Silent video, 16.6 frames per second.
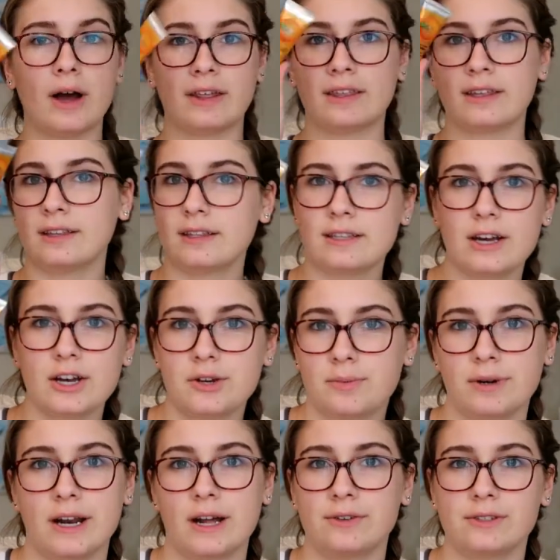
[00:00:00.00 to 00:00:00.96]
I think that's how you
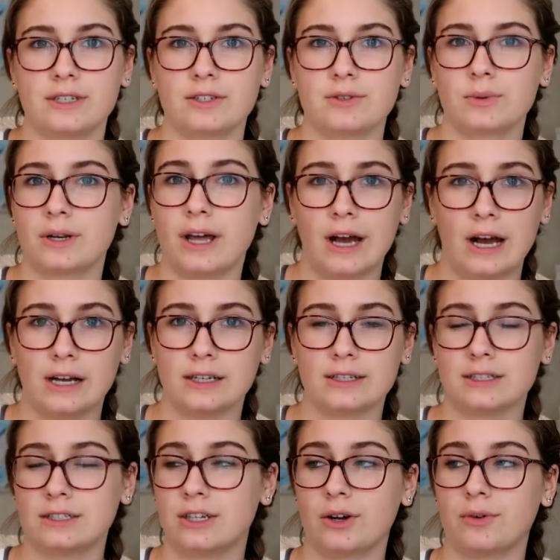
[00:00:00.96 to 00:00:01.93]
pronounce this one. I
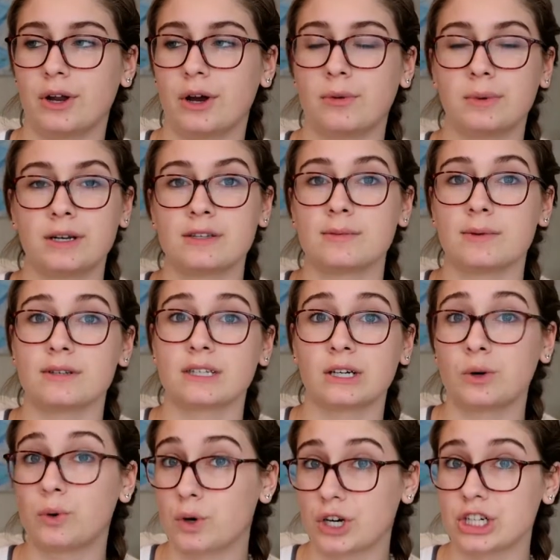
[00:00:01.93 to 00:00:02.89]
honestly don't know, but it smells
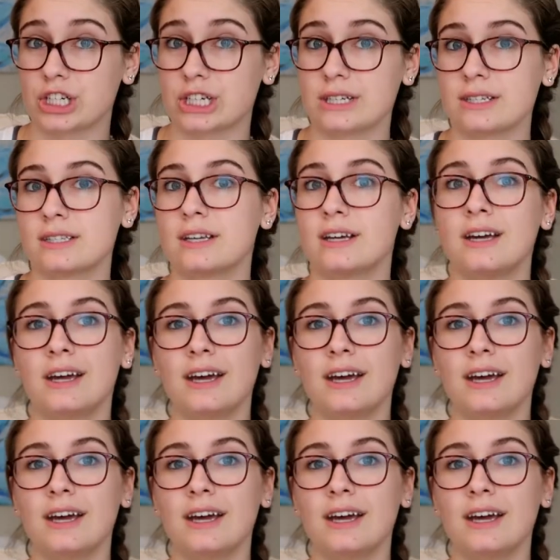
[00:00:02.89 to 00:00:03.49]
like oranges.